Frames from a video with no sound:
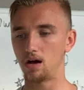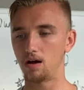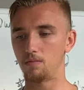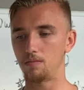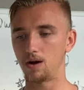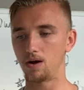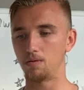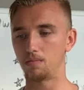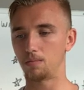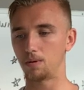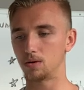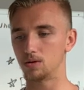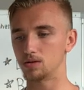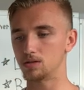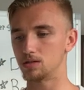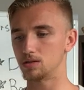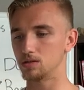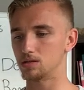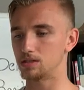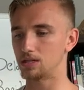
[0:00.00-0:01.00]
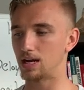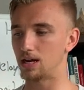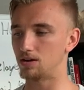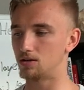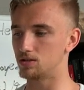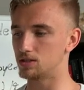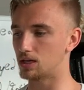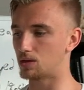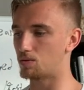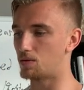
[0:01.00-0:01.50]
about personal
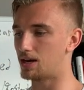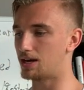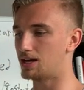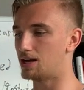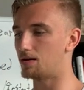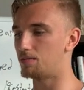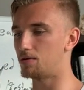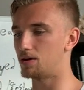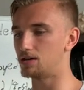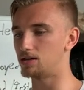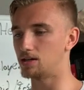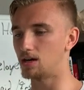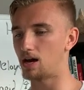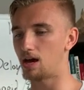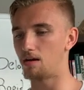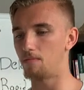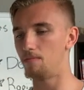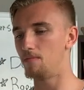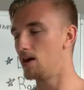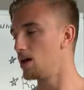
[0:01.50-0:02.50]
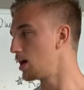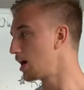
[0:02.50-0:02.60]
standards like waking up on time,